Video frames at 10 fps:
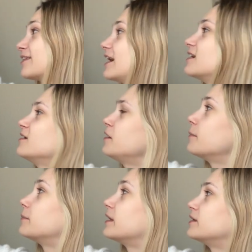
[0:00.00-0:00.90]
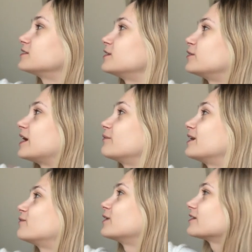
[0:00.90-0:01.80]
that. But so yeah, we
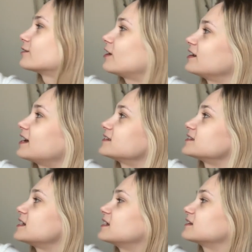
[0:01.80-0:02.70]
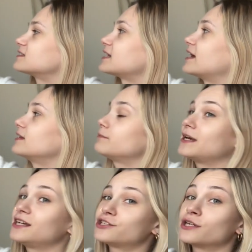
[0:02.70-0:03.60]
have Where the Crawdads Sing, The Silent
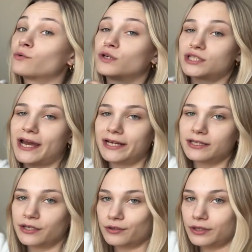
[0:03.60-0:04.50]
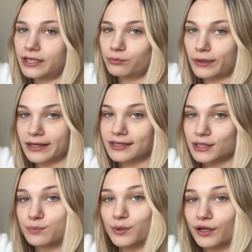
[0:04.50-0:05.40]
Patient, which I literally read
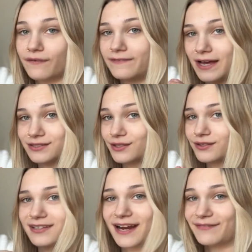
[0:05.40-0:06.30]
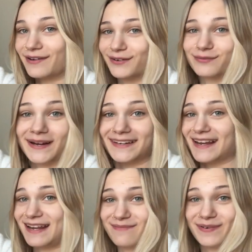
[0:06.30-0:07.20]
this book faster than I've ever read
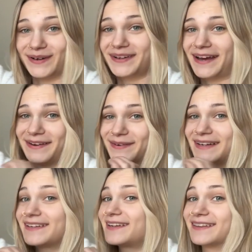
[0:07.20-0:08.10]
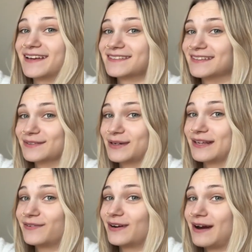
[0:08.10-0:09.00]
any book. I read it in less than
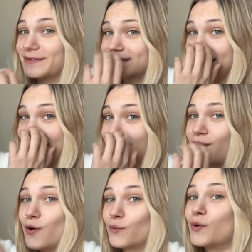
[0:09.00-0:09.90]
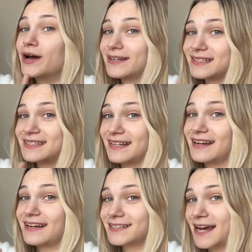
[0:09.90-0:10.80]
24 hours, like one
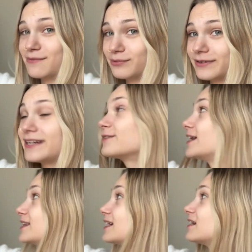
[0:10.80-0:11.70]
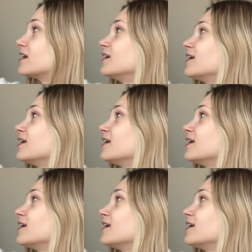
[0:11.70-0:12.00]
sitting type read right there